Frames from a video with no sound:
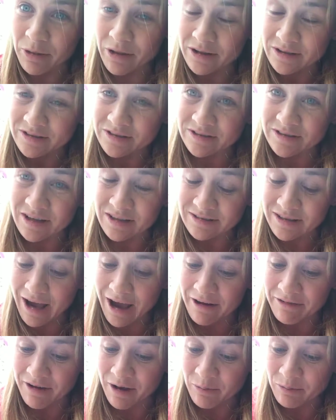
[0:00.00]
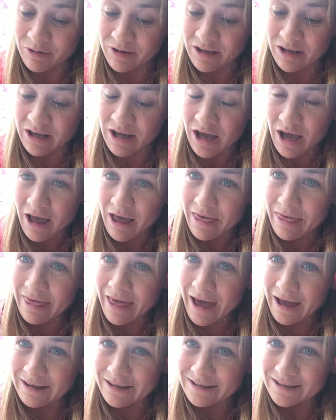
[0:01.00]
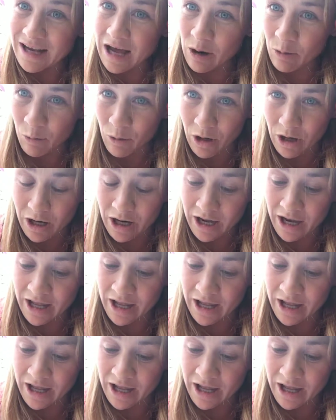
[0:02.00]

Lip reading: that's half empty, that does not work.